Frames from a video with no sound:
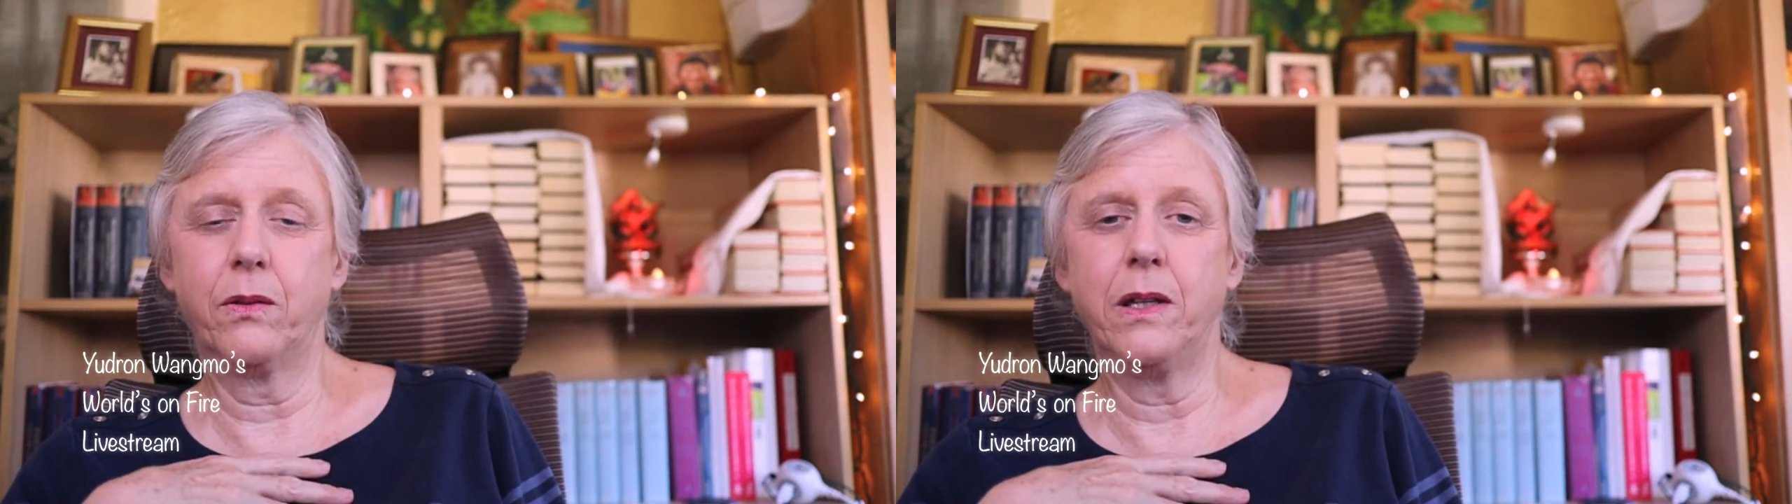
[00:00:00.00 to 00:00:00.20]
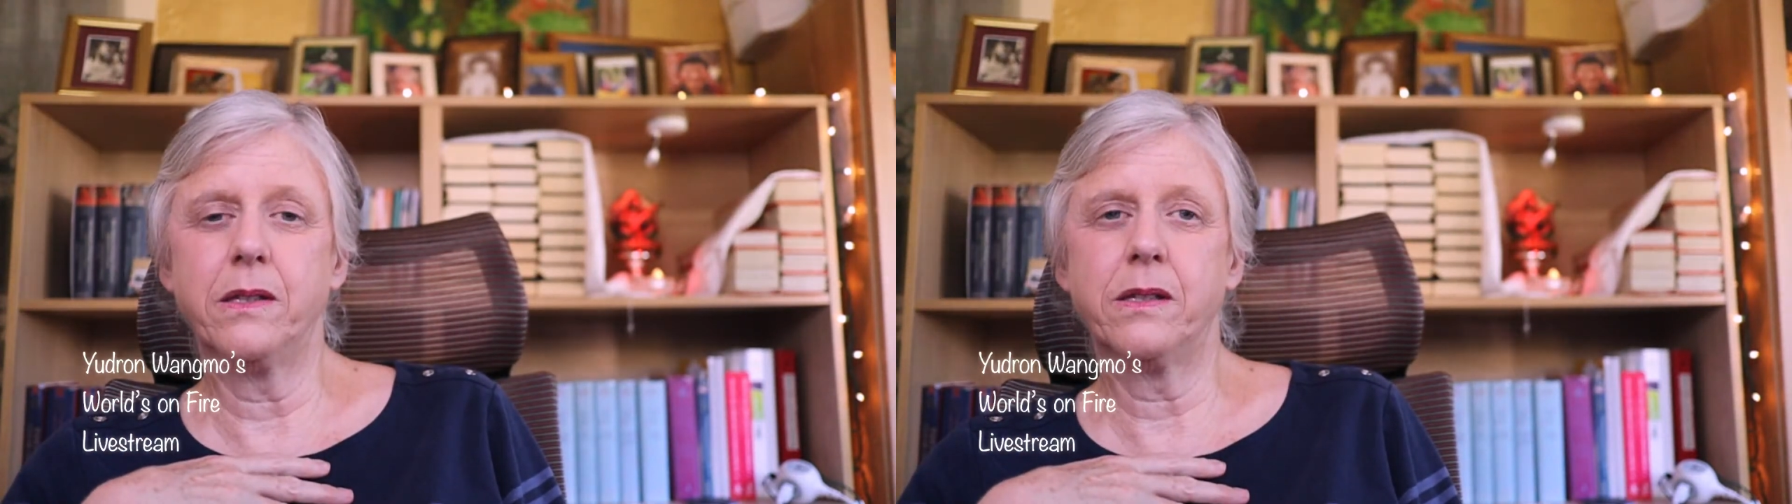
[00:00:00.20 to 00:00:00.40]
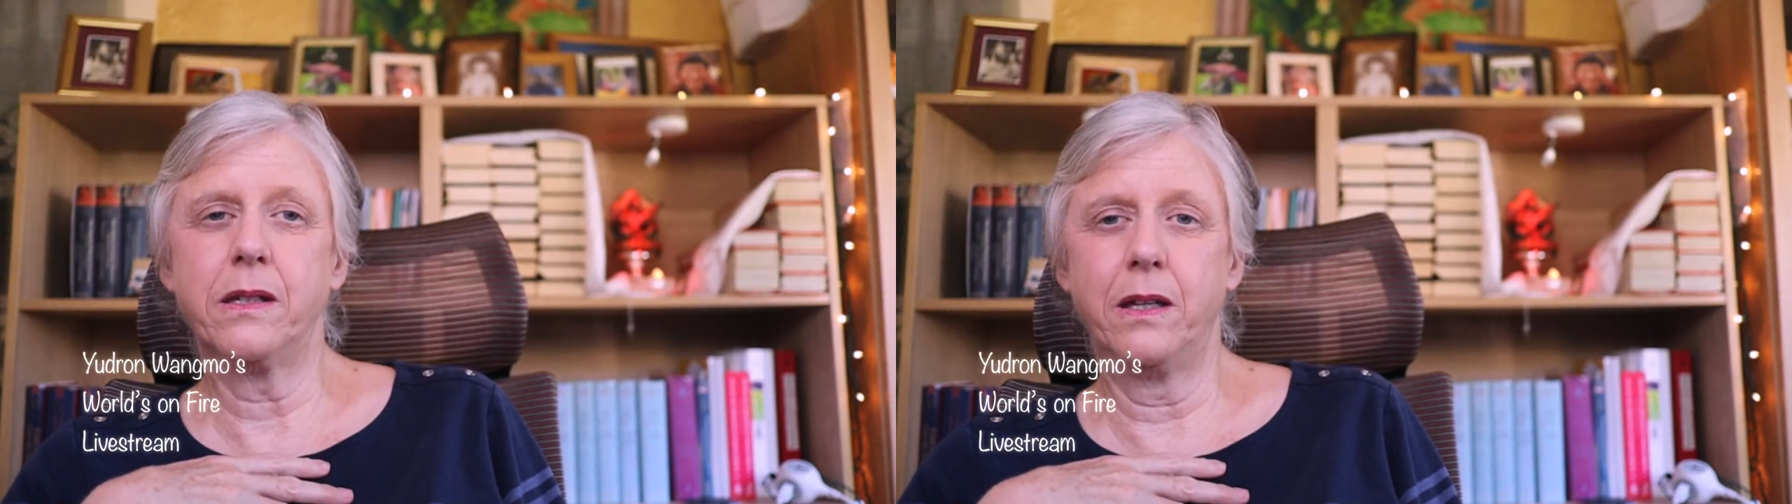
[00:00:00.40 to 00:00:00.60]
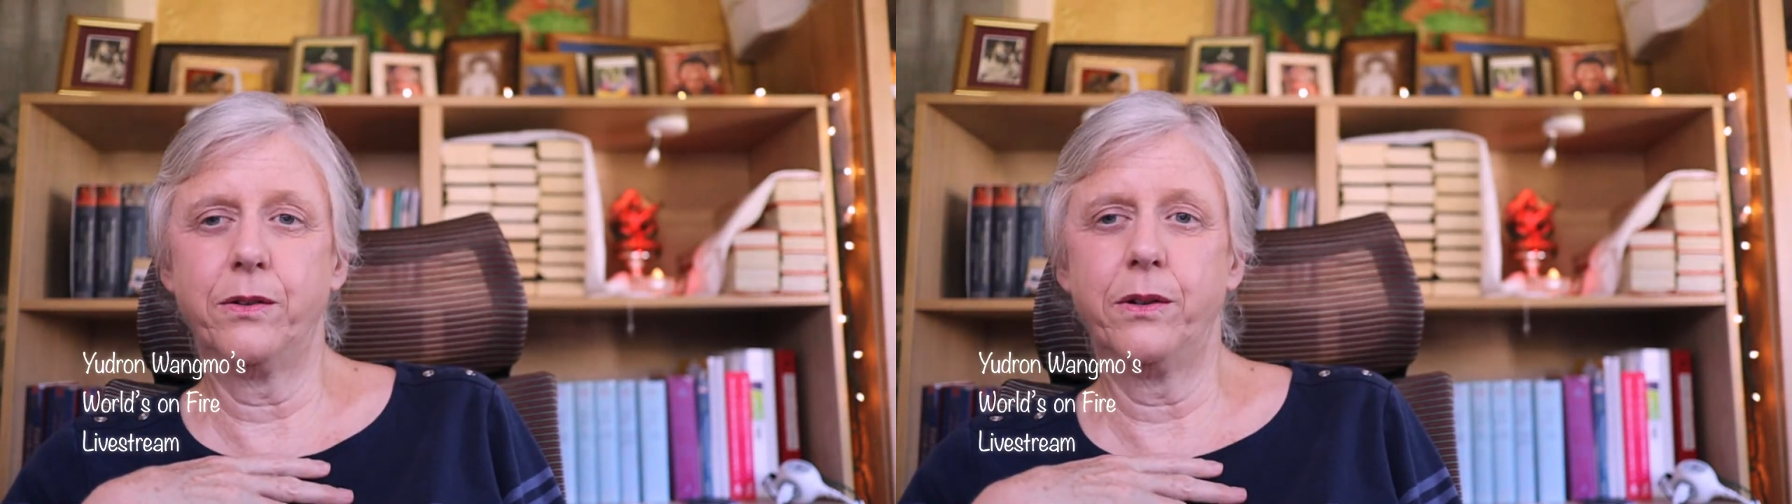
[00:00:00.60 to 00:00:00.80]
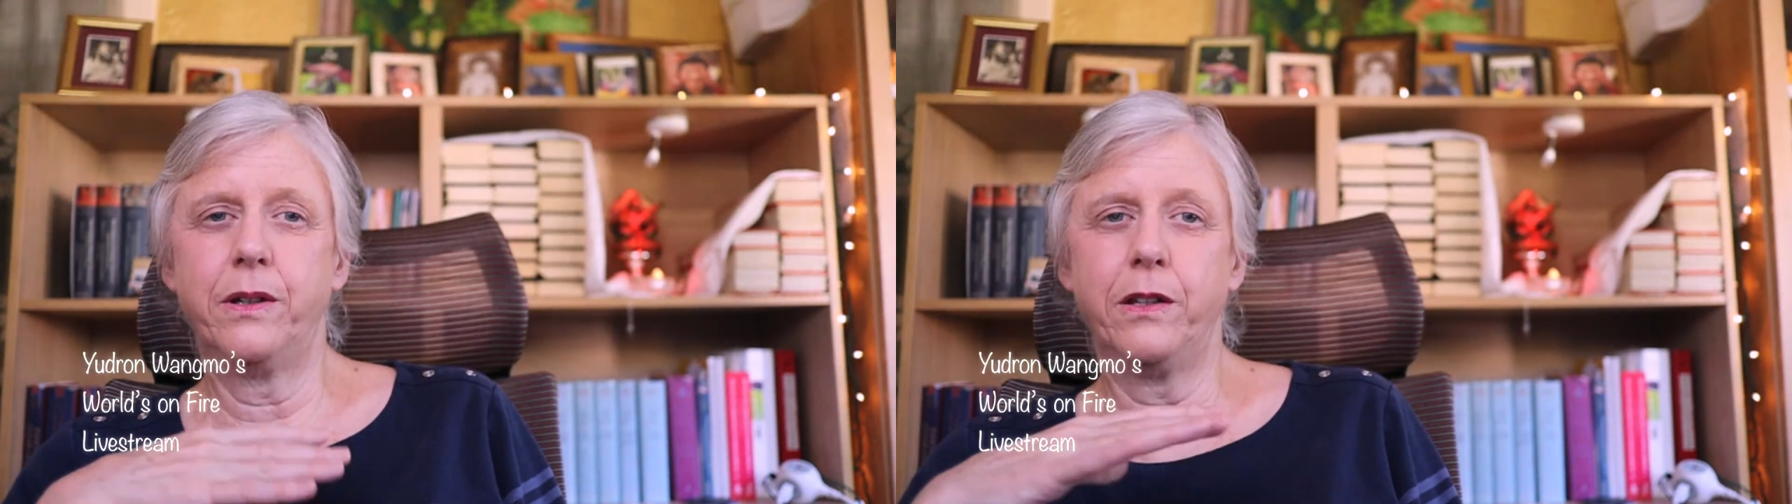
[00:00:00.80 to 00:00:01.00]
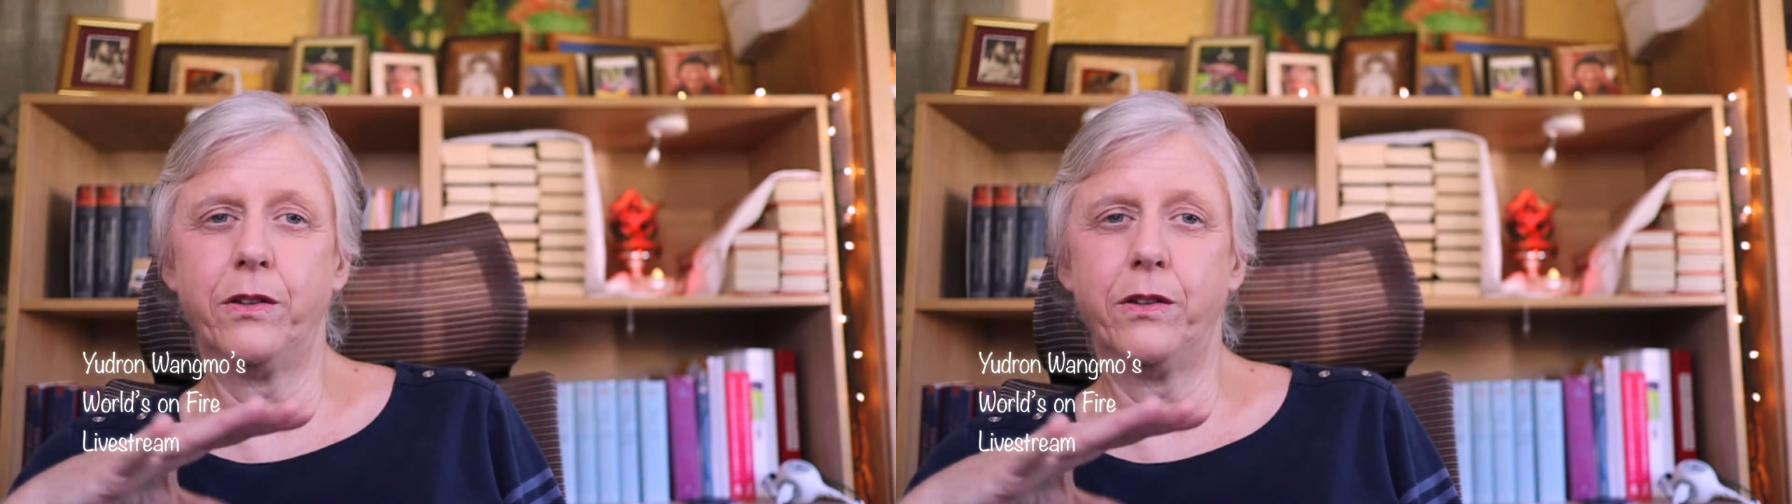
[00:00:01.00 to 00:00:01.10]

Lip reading: great center and